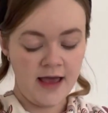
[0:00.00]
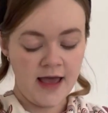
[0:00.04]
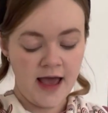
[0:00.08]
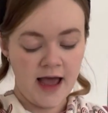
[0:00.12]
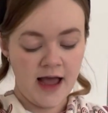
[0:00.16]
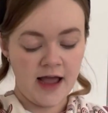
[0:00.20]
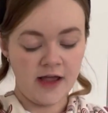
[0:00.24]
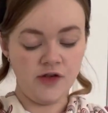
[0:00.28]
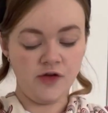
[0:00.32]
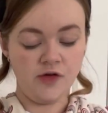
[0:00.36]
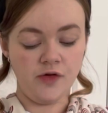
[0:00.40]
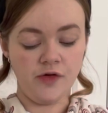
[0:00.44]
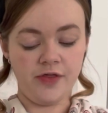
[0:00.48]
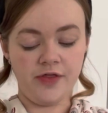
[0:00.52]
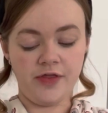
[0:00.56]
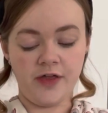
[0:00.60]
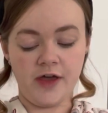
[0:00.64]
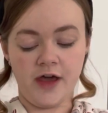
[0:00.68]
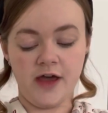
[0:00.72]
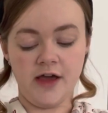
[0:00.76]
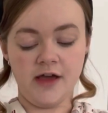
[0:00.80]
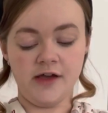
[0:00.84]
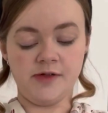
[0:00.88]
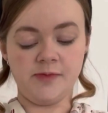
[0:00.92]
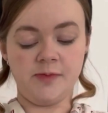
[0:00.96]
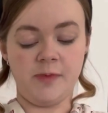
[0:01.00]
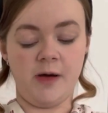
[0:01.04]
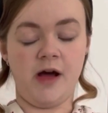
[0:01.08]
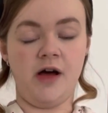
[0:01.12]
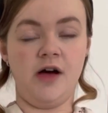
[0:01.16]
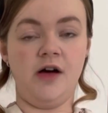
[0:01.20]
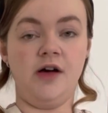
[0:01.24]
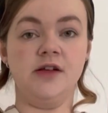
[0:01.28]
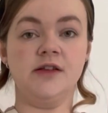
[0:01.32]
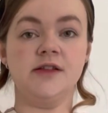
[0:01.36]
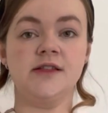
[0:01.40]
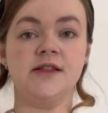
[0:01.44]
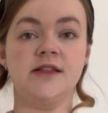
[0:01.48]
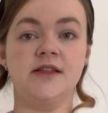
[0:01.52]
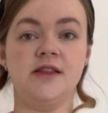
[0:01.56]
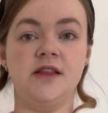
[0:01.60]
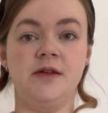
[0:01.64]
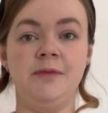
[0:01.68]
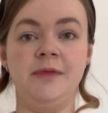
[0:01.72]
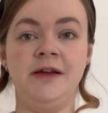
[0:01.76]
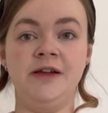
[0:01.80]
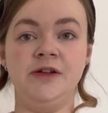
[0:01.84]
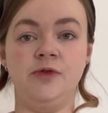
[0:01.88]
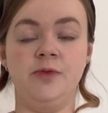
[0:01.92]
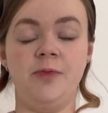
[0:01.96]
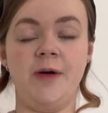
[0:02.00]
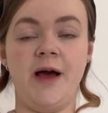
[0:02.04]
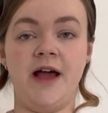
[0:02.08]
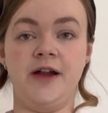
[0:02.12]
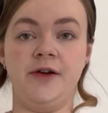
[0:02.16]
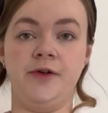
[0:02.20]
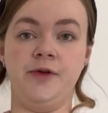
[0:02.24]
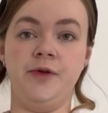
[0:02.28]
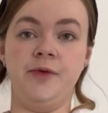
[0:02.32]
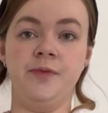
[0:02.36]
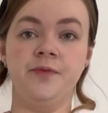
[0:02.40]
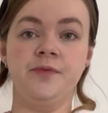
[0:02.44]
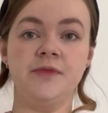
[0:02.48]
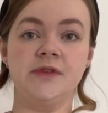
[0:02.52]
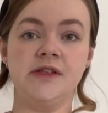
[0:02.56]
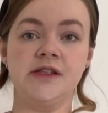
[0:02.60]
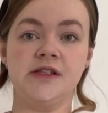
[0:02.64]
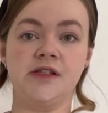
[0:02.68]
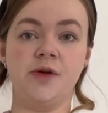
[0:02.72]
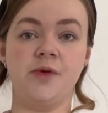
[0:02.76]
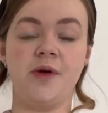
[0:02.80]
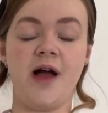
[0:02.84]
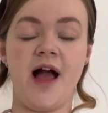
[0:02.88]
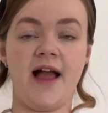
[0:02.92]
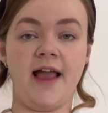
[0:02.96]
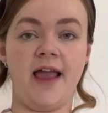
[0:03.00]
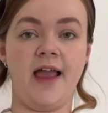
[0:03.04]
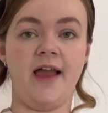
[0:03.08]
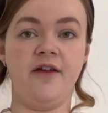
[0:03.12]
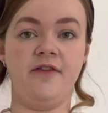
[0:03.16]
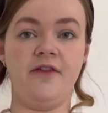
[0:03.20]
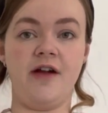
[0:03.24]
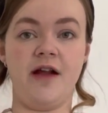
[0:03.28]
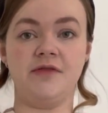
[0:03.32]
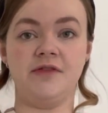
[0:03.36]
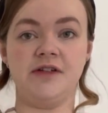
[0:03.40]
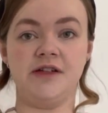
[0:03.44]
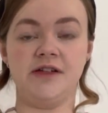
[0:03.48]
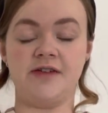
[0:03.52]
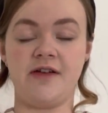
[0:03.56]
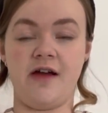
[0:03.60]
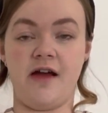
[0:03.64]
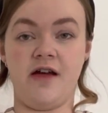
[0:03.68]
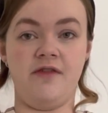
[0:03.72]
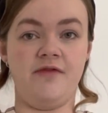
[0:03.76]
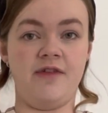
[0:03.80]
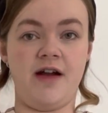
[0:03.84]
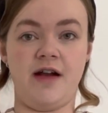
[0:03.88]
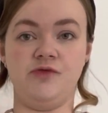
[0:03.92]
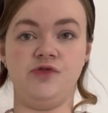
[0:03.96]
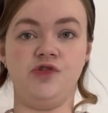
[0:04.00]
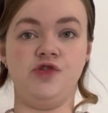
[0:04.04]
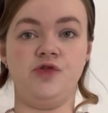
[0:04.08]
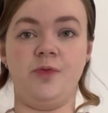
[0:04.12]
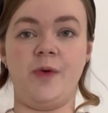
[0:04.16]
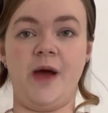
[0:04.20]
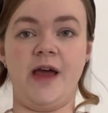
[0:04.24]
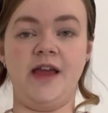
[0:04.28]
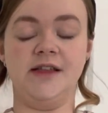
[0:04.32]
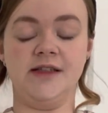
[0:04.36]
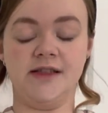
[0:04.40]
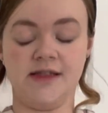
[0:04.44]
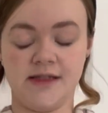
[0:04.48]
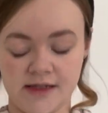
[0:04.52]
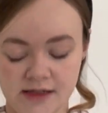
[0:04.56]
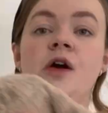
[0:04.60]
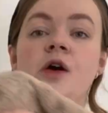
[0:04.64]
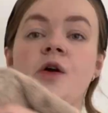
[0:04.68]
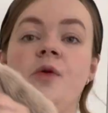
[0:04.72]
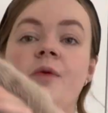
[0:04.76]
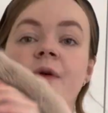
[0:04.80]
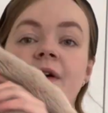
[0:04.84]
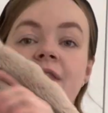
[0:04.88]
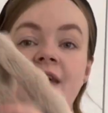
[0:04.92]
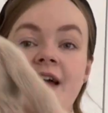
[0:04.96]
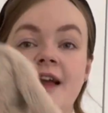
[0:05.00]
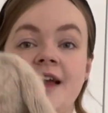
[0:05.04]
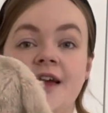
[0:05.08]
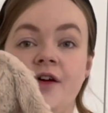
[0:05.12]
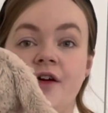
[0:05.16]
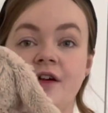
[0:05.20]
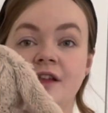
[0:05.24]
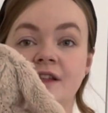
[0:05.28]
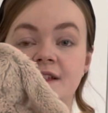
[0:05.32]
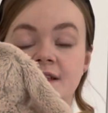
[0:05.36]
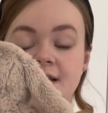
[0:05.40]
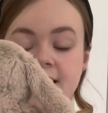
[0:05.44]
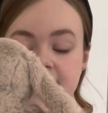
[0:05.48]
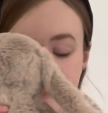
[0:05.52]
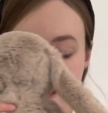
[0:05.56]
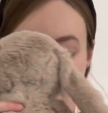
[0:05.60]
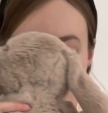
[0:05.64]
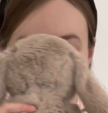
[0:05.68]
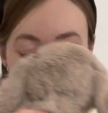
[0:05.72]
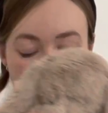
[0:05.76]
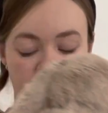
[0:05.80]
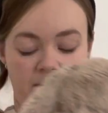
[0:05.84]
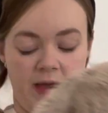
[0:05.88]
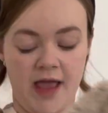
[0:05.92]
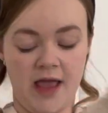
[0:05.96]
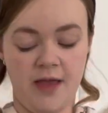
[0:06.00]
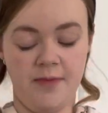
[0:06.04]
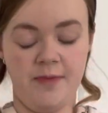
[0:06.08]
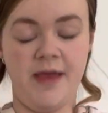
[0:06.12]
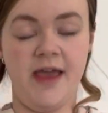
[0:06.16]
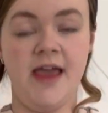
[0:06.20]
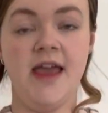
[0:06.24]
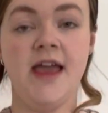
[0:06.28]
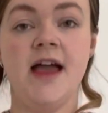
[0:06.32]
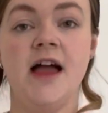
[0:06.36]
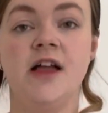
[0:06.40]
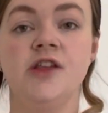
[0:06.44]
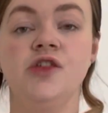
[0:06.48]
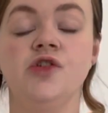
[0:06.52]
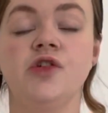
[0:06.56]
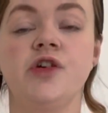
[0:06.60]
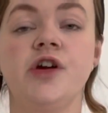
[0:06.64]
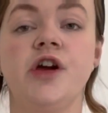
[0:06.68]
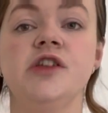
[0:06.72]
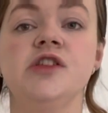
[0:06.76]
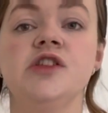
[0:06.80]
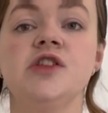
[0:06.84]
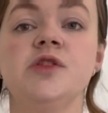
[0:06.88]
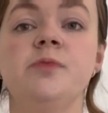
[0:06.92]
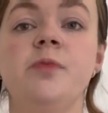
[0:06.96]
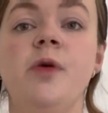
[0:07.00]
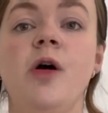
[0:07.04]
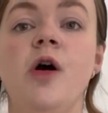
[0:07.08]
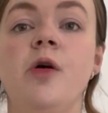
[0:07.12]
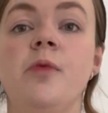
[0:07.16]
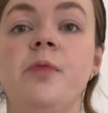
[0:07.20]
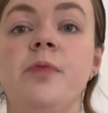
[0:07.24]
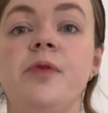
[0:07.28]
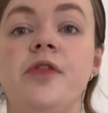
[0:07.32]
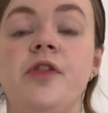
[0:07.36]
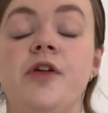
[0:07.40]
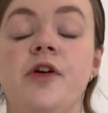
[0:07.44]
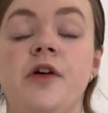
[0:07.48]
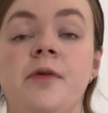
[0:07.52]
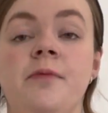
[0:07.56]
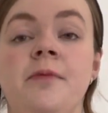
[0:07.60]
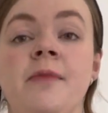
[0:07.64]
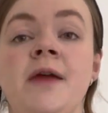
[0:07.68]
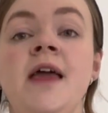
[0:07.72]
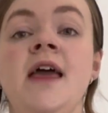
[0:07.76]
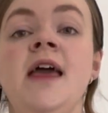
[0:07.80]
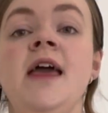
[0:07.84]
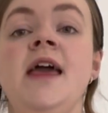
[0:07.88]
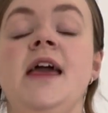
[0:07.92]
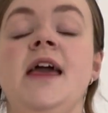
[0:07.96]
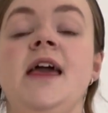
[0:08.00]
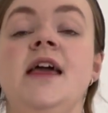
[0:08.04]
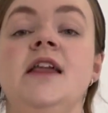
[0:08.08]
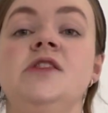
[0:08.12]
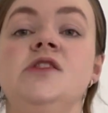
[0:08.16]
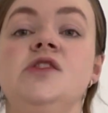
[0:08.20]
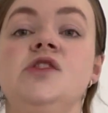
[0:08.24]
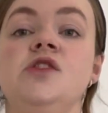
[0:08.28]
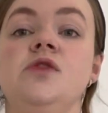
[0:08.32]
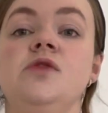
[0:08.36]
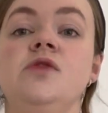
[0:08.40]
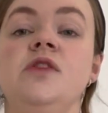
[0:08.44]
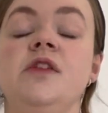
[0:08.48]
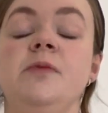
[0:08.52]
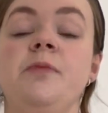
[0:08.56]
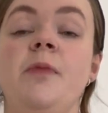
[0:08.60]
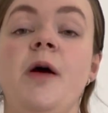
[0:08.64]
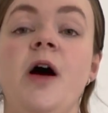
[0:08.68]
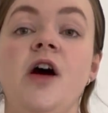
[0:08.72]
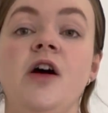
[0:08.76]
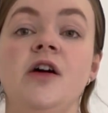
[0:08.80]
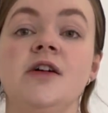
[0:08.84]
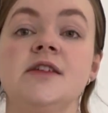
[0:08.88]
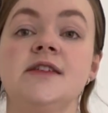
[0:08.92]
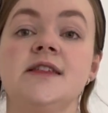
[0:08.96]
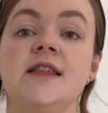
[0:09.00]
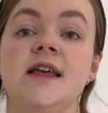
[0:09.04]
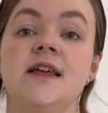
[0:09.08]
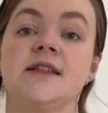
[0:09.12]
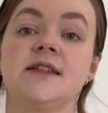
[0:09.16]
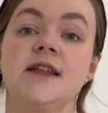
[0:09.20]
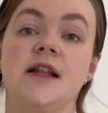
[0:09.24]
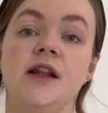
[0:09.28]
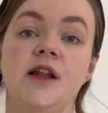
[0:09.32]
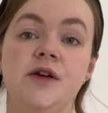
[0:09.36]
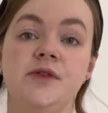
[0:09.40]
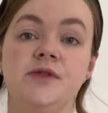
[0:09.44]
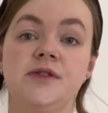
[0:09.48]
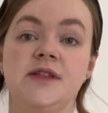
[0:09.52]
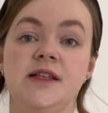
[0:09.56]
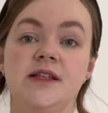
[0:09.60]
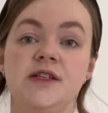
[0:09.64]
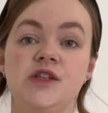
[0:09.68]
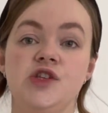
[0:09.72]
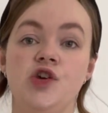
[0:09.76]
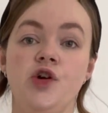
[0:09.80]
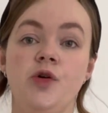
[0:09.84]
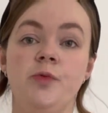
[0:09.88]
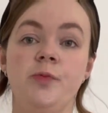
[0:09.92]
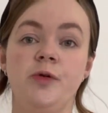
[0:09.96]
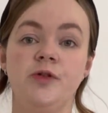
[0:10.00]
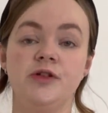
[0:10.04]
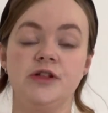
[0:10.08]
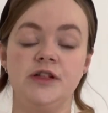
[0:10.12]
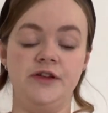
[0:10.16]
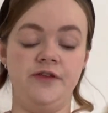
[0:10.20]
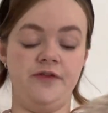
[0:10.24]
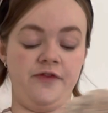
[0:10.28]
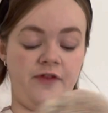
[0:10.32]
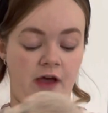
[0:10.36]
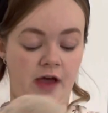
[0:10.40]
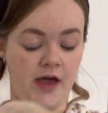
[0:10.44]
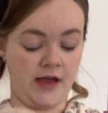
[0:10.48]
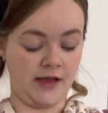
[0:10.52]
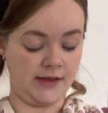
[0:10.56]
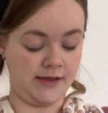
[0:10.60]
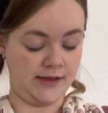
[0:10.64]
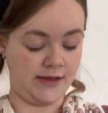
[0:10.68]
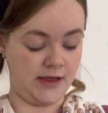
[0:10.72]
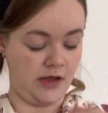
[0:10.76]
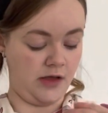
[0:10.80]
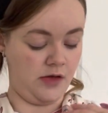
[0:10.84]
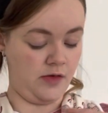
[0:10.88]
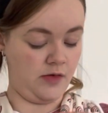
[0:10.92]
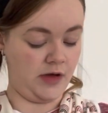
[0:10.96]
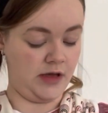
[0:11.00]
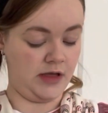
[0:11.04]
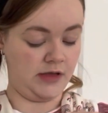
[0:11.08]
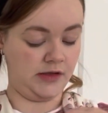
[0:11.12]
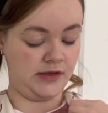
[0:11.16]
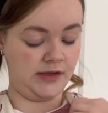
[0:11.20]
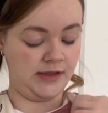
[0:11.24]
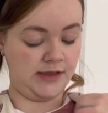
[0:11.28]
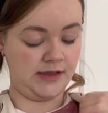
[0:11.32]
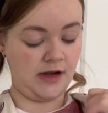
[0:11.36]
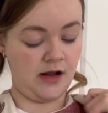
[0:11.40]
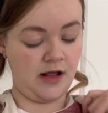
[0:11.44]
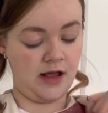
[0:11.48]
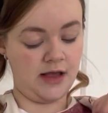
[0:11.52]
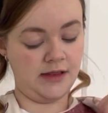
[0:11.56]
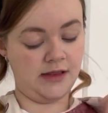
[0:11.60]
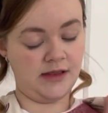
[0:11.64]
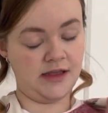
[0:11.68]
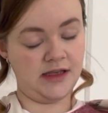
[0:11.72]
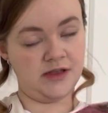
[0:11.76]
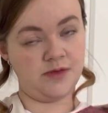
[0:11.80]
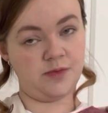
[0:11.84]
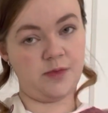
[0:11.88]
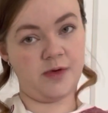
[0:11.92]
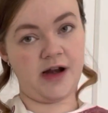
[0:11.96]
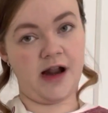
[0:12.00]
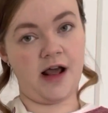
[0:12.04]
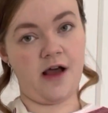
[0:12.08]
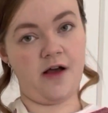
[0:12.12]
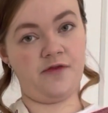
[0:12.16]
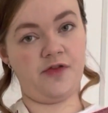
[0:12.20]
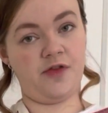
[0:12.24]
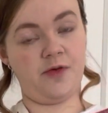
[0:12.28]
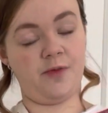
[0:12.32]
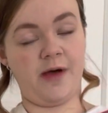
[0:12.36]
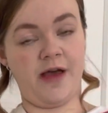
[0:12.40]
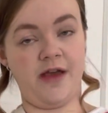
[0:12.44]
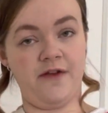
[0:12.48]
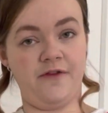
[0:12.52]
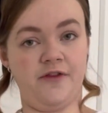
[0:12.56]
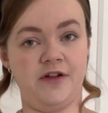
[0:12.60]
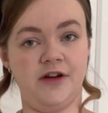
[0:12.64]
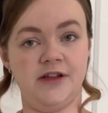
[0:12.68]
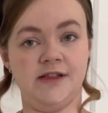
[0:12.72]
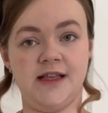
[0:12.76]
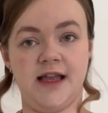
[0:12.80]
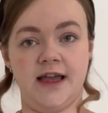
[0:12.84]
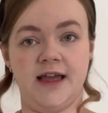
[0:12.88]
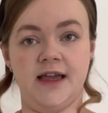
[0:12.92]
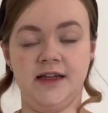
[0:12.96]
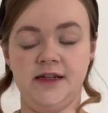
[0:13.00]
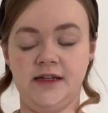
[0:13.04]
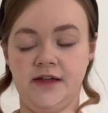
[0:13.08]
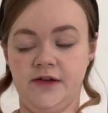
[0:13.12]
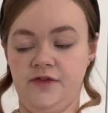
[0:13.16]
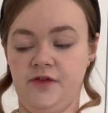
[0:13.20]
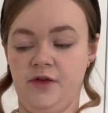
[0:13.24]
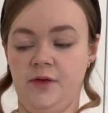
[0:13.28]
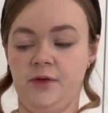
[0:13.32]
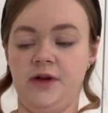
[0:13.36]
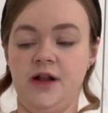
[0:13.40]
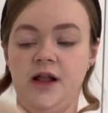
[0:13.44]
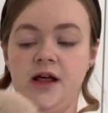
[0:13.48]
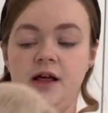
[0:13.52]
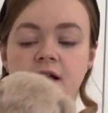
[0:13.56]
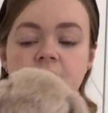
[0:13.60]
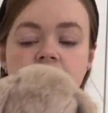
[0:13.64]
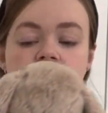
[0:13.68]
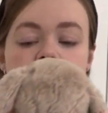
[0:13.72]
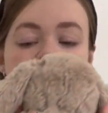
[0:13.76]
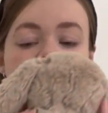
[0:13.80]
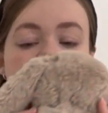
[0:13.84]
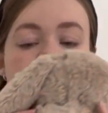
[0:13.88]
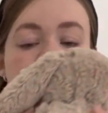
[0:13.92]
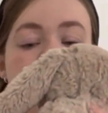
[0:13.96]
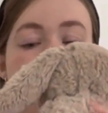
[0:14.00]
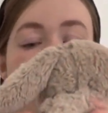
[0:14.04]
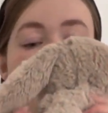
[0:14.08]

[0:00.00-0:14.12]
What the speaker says: and your third pass, the middle panel, still hanging around your waist. We're then going to get our baby, and you're going to pop them into the pass that is closest to your body first. So you can slide this one out of the way for a second if you'd like.